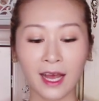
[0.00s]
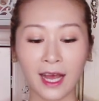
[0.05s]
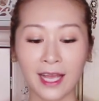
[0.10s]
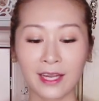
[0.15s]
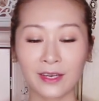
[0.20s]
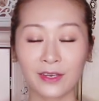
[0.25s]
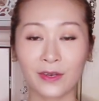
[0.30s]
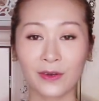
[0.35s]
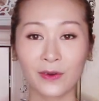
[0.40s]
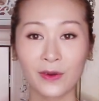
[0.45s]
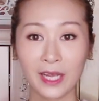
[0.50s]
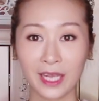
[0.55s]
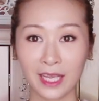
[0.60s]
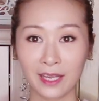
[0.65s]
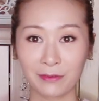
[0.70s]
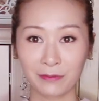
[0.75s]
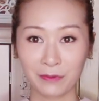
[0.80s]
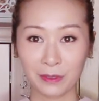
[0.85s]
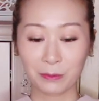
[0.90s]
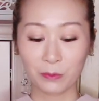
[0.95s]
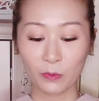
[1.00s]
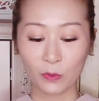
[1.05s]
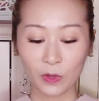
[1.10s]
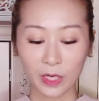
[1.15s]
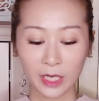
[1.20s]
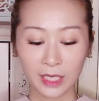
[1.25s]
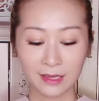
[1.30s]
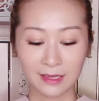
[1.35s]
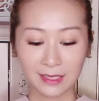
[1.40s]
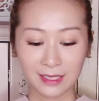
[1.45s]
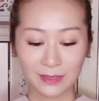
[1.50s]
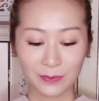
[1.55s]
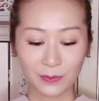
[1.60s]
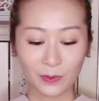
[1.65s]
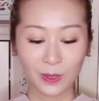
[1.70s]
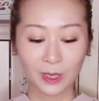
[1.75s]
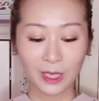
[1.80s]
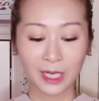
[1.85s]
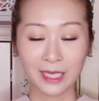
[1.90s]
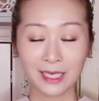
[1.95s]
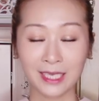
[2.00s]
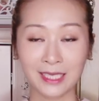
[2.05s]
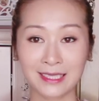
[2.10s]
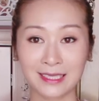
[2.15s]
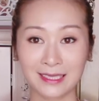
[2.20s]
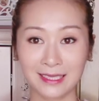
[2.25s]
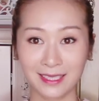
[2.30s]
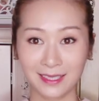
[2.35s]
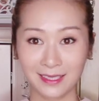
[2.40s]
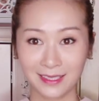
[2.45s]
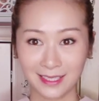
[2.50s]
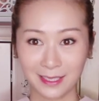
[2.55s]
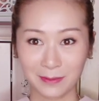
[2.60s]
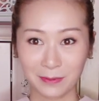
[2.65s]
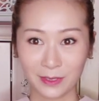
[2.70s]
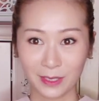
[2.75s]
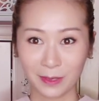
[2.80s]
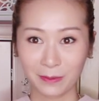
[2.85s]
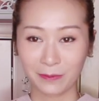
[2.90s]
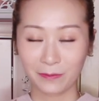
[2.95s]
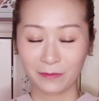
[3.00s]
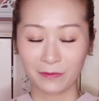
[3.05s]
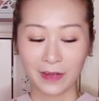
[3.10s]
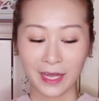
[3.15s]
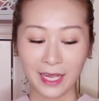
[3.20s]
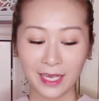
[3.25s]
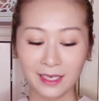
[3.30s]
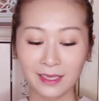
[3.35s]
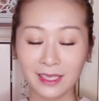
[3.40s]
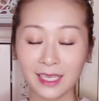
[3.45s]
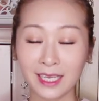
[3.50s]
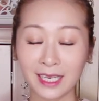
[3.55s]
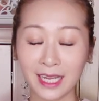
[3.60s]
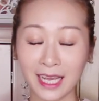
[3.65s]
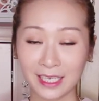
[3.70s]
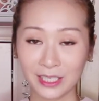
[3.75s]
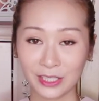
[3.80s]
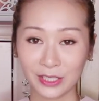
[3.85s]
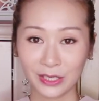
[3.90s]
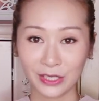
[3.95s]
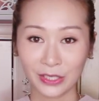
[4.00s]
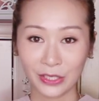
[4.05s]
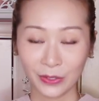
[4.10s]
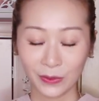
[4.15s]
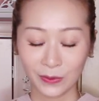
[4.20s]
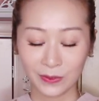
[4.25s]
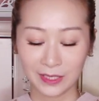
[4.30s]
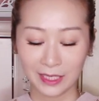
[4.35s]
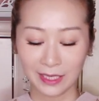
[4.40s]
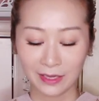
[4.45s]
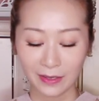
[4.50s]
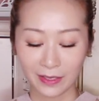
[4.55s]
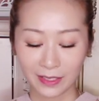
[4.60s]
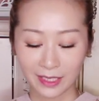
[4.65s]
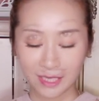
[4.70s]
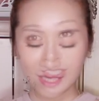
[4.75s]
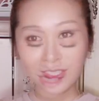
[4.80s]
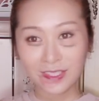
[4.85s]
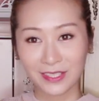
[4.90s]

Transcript: I know I can fit more in this one and it still zips up fine. It actually holds a lot.